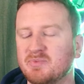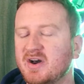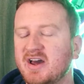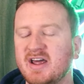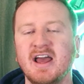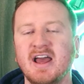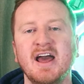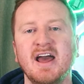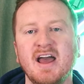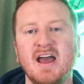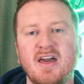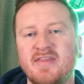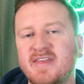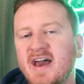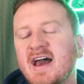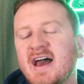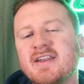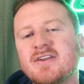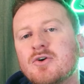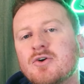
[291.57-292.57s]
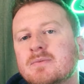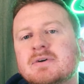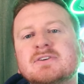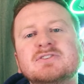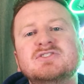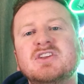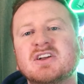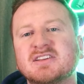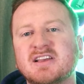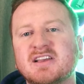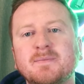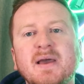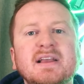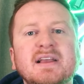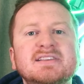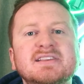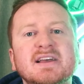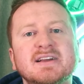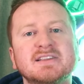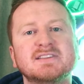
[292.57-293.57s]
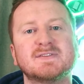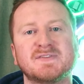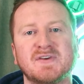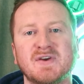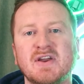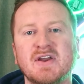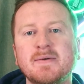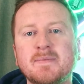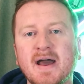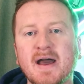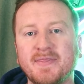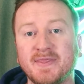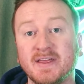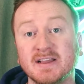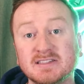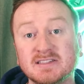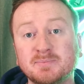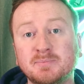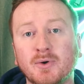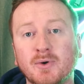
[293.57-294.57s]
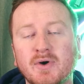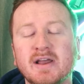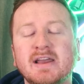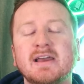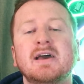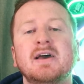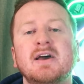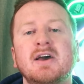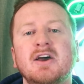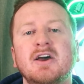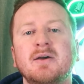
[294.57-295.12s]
But that almost doesn't make sense for him at this point,